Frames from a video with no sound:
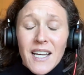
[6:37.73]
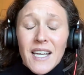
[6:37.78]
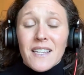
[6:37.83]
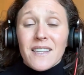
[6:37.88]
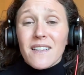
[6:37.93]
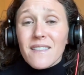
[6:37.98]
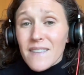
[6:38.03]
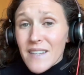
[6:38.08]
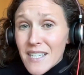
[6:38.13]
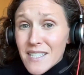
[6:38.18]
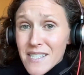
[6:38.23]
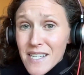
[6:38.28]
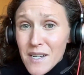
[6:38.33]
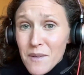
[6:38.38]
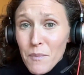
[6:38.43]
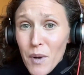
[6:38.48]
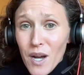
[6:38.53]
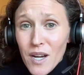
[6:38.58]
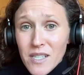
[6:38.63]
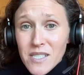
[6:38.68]
The leads
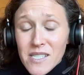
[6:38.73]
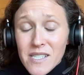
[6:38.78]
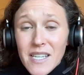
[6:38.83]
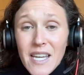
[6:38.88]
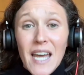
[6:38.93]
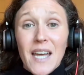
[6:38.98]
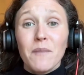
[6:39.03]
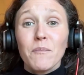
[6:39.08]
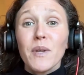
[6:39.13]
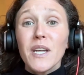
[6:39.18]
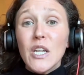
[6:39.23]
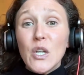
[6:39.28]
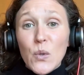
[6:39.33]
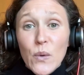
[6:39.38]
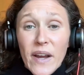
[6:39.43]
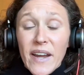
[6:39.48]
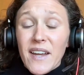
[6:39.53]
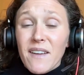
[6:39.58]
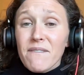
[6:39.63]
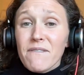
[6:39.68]
inbox can be
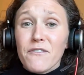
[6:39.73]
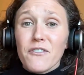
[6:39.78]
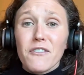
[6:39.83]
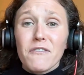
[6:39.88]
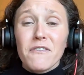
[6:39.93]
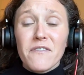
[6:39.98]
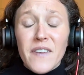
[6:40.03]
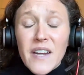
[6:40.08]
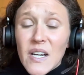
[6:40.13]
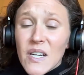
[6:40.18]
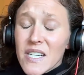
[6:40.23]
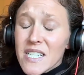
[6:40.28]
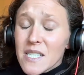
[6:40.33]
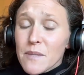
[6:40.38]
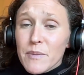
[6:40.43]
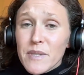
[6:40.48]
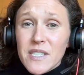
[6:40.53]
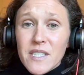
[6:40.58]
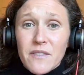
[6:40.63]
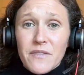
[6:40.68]
great for very
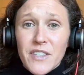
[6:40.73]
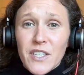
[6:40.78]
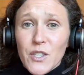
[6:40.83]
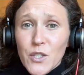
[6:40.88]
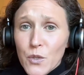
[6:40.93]
specific